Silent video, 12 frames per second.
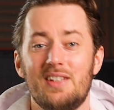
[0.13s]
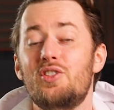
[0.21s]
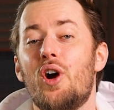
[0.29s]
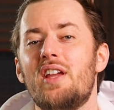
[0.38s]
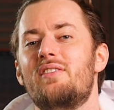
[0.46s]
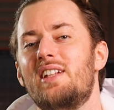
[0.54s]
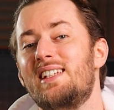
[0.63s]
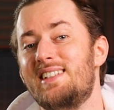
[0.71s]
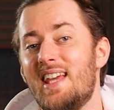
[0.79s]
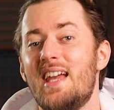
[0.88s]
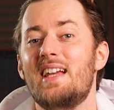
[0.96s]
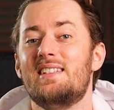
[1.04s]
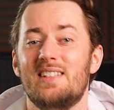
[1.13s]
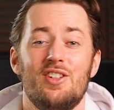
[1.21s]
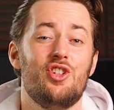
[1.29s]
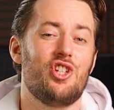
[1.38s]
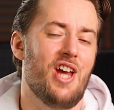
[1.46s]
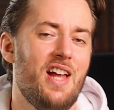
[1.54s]
It's not even a year
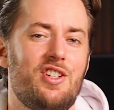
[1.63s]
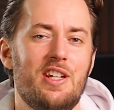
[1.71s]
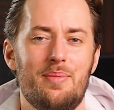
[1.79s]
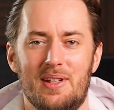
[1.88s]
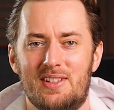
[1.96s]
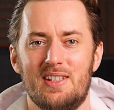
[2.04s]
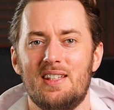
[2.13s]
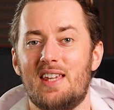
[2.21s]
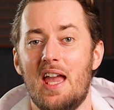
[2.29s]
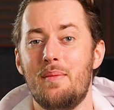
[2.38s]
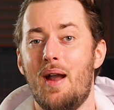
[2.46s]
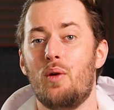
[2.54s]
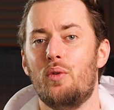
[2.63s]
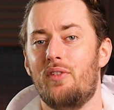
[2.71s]
since ChatGPT came out